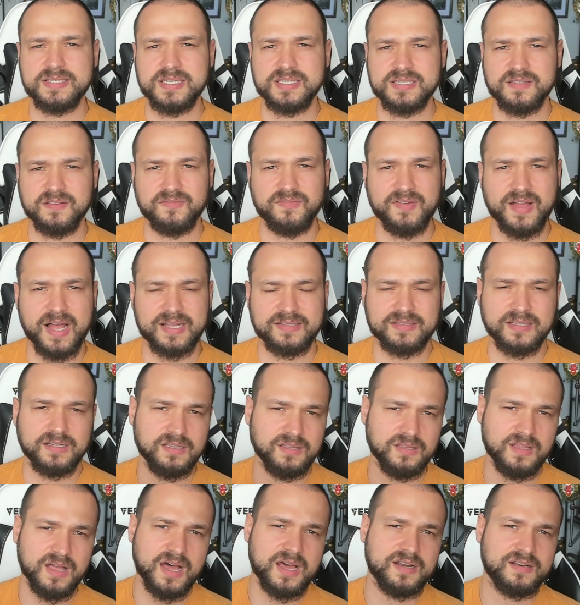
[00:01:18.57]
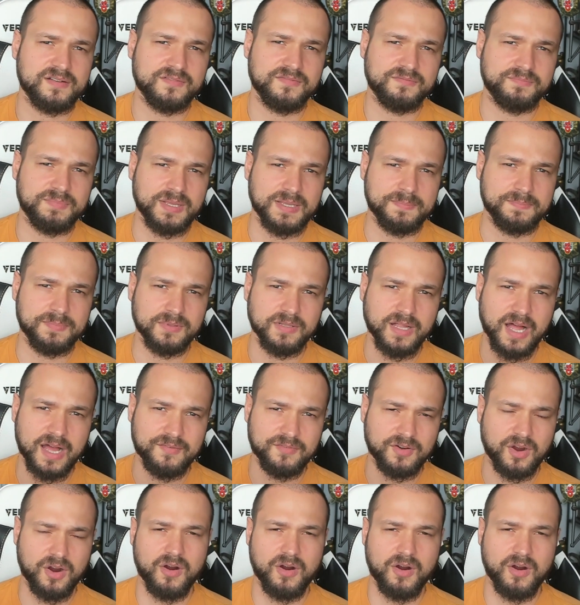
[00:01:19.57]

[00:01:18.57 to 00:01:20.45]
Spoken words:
is the fact that a lot of people have a